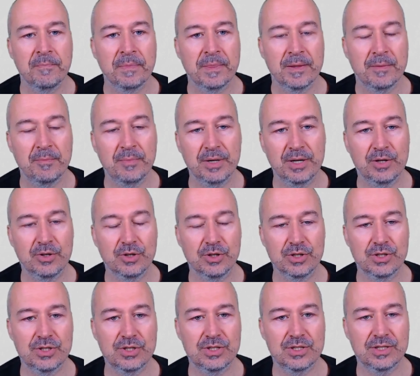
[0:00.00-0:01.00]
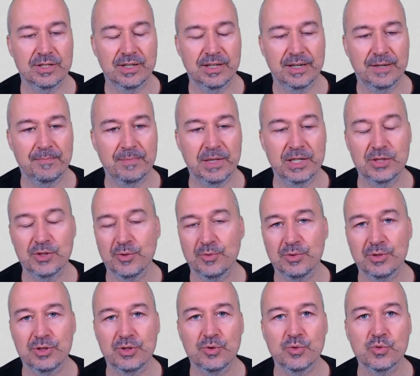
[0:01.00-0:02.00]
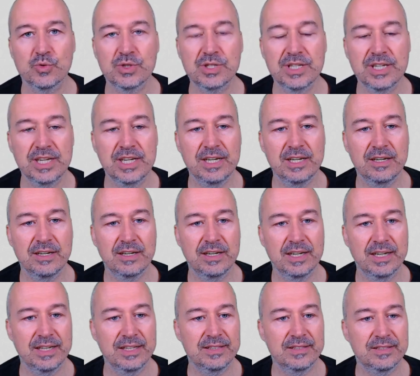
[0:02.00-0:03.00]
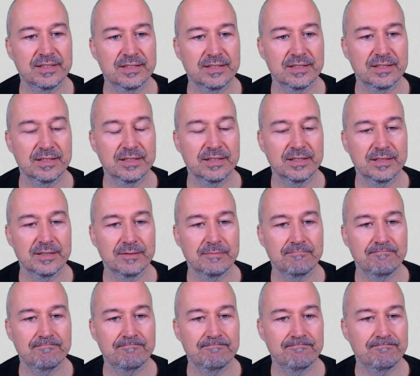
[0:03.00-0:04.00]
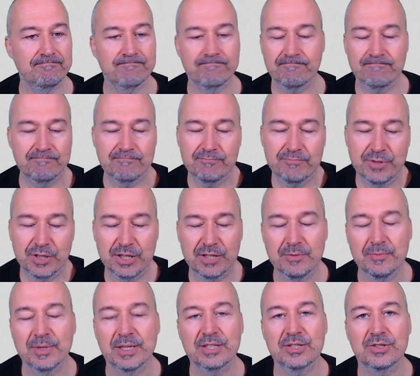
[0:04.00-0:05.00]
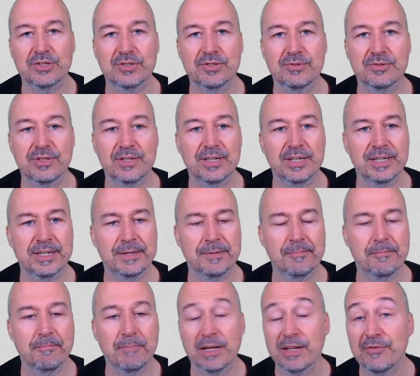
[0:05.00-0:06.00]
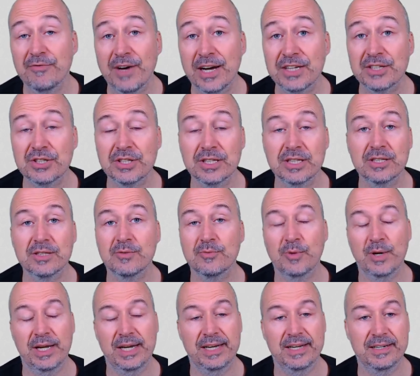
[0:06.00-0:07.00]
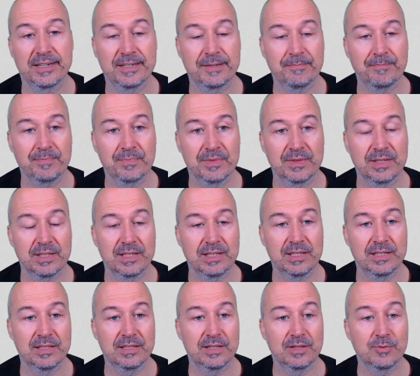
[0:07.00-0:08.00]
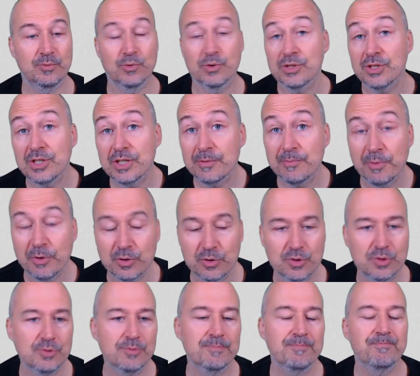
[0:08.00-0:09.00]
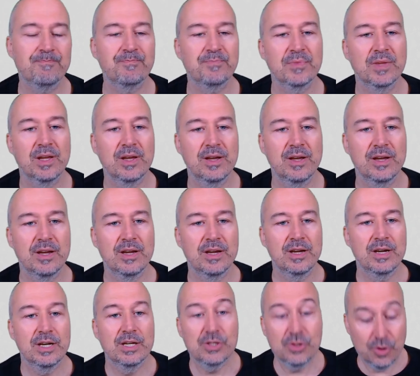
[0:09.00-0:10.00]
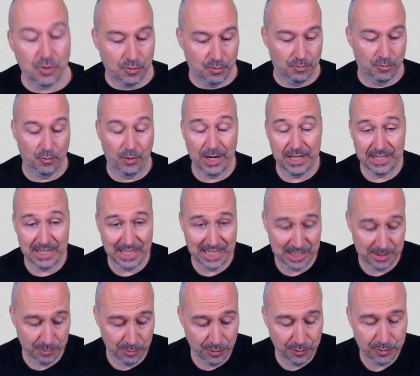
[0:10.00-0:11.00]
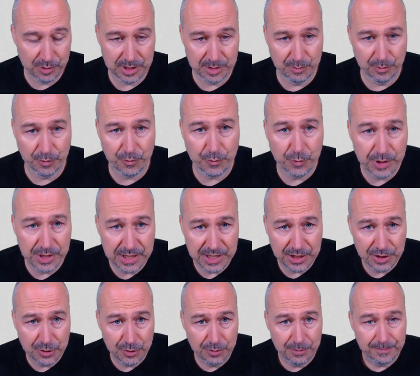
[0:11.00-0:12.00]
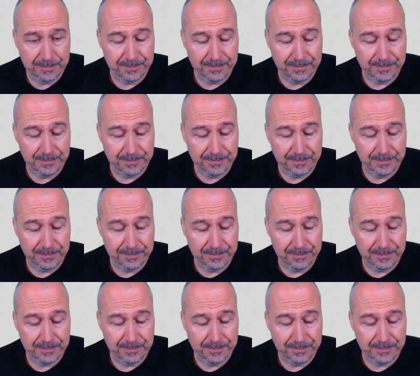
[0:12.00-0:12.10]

because, as you will soon see, it pretty much malfunctioned when it wasn't supposed to. So white's last move was the move queen c2,